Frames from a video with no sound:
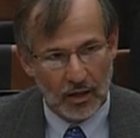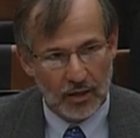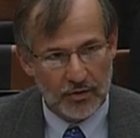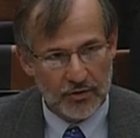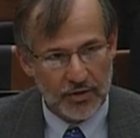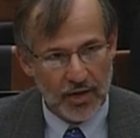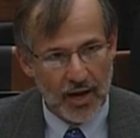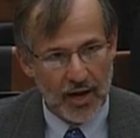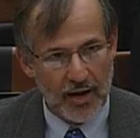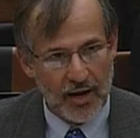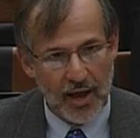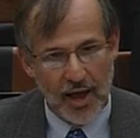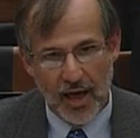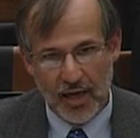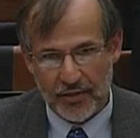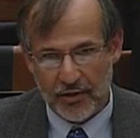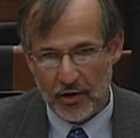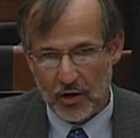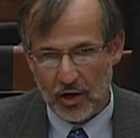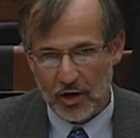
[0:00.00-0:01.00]
say,
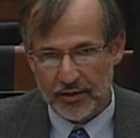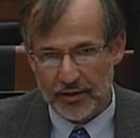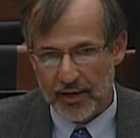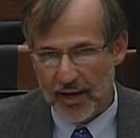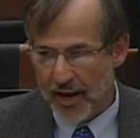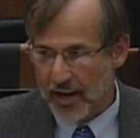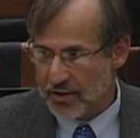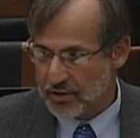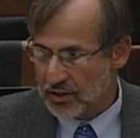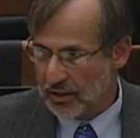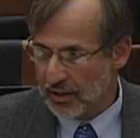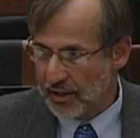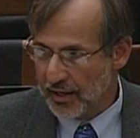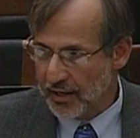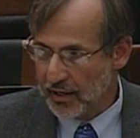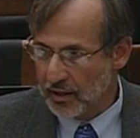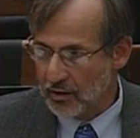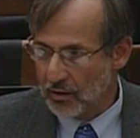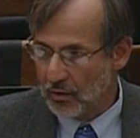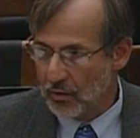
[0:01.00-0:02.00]
ethanol to
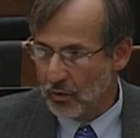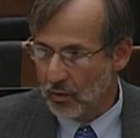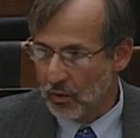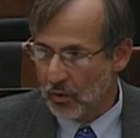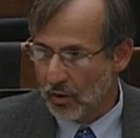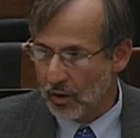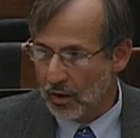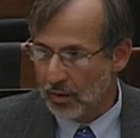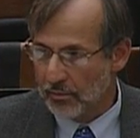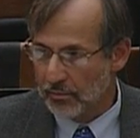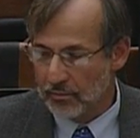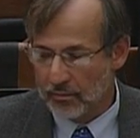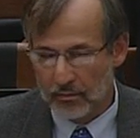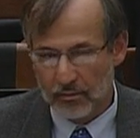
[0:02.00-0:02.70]
gasoline or